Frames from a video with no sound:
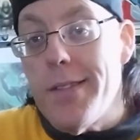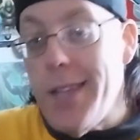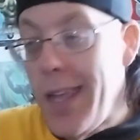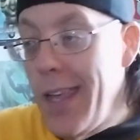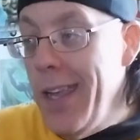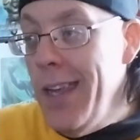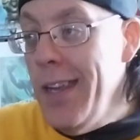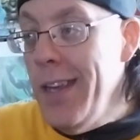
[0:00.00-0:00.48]

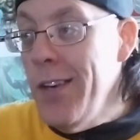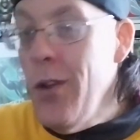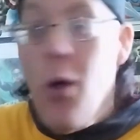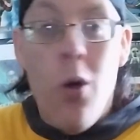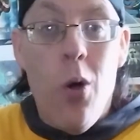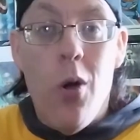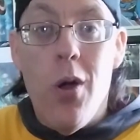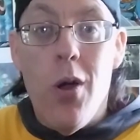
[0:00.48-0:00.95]

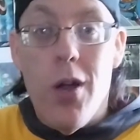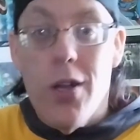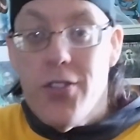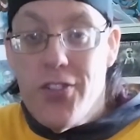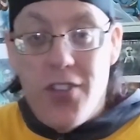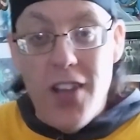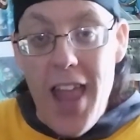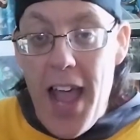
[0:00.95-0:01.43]
teen
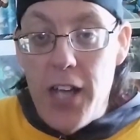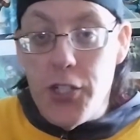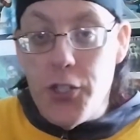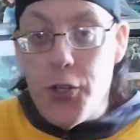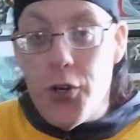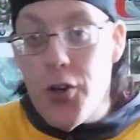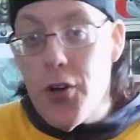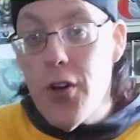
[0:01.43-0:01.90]

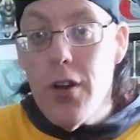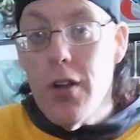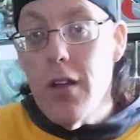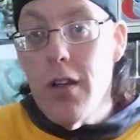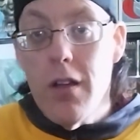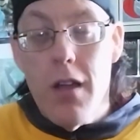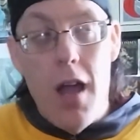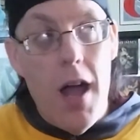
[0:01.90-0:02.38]
slasher
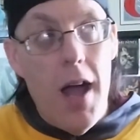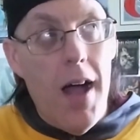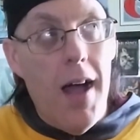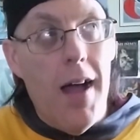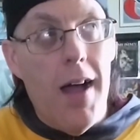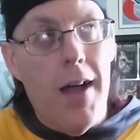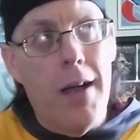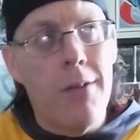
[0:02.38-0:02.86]

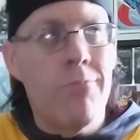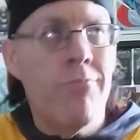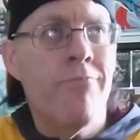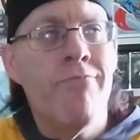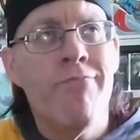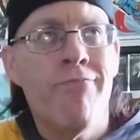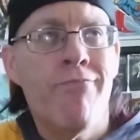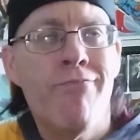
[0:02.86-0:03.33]
cult
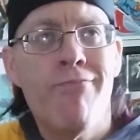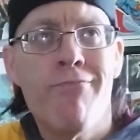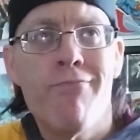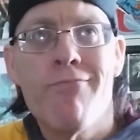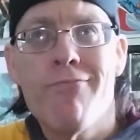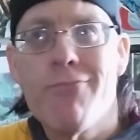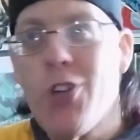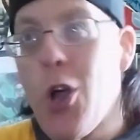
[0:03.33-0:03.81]

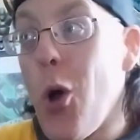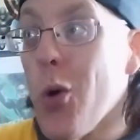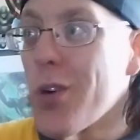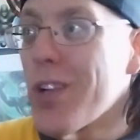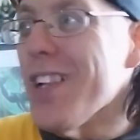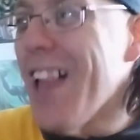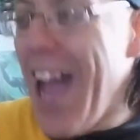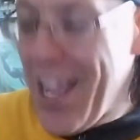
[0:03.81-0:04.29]

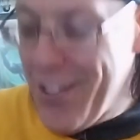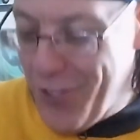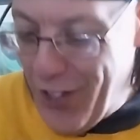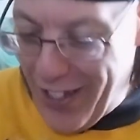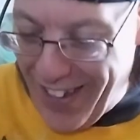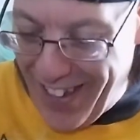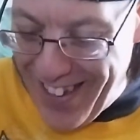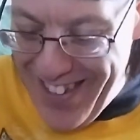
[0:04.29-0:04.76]

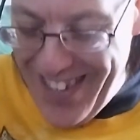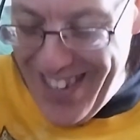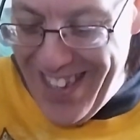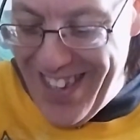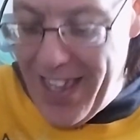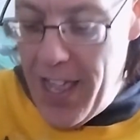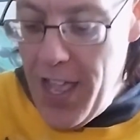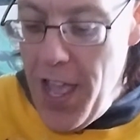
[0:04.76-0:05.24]
classic.
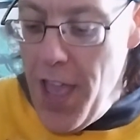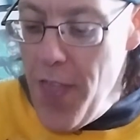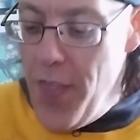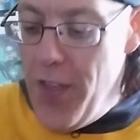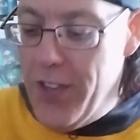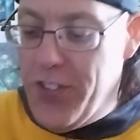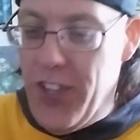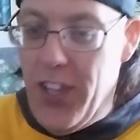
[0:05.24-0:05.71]

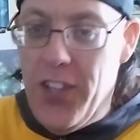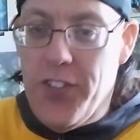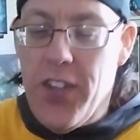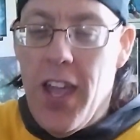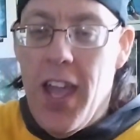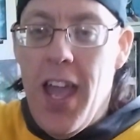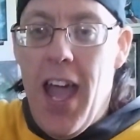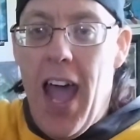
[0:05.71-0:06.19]
This
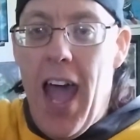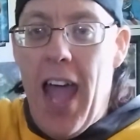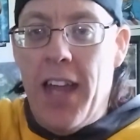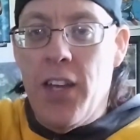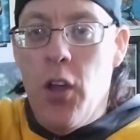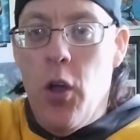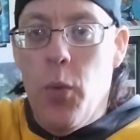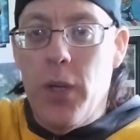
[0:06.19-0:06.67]
is
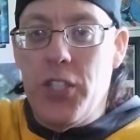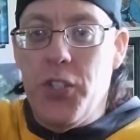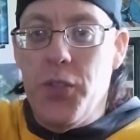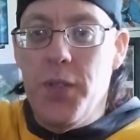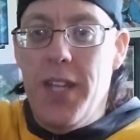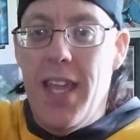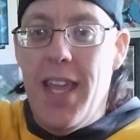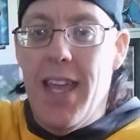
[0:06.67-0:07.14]
I Know
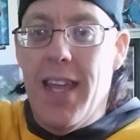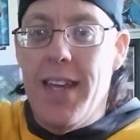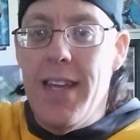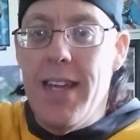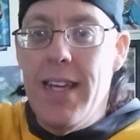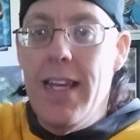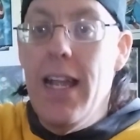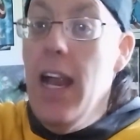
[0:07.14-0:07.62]
What You
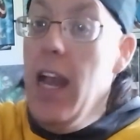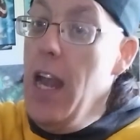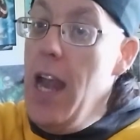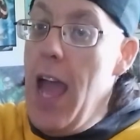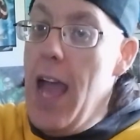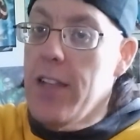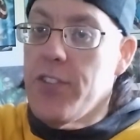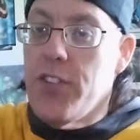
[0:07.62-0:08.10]
Did
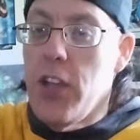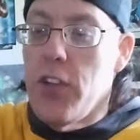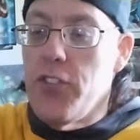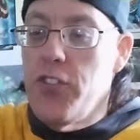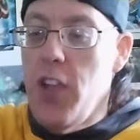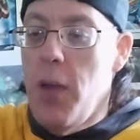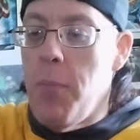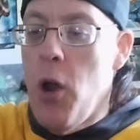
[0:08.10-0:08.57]

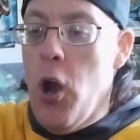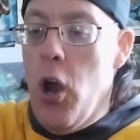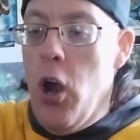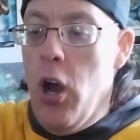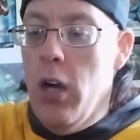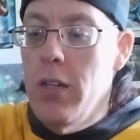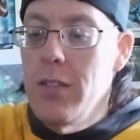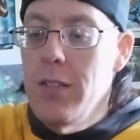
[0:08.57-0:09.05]
Last
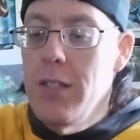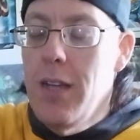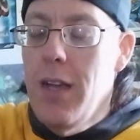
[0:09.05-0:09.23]
Summer.